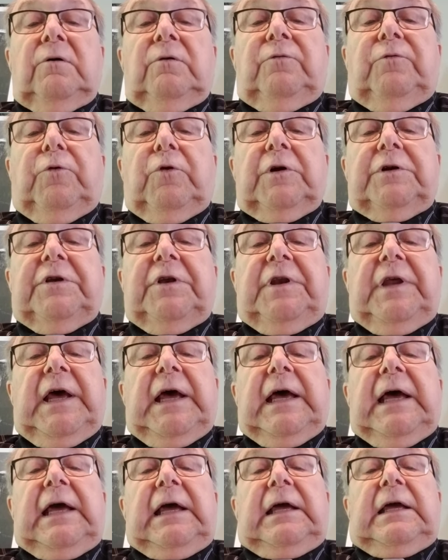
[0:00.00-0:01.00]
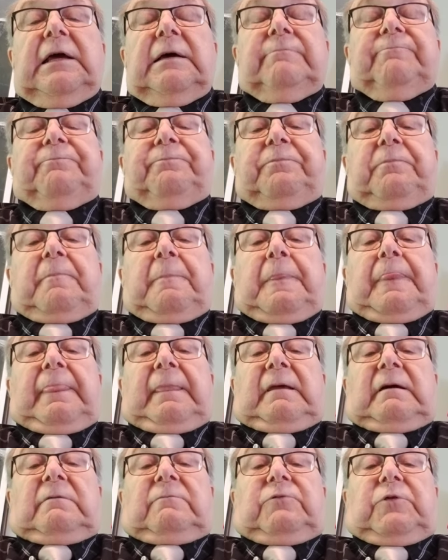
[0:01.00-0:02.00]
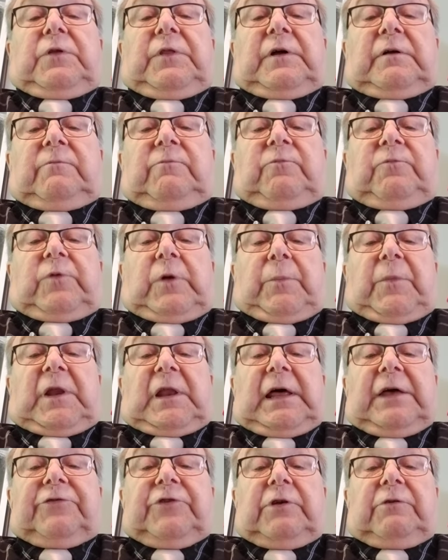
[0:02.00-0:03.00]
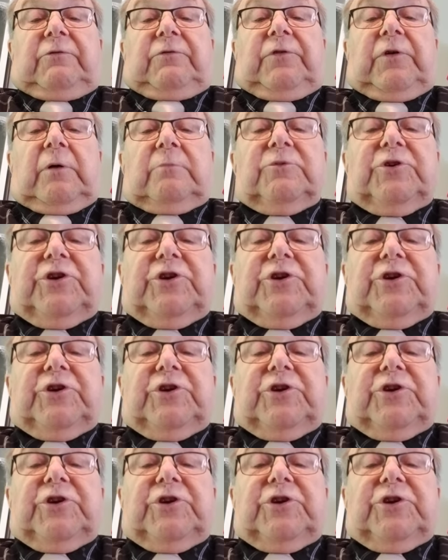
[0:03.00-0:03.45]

For today, from the lesson from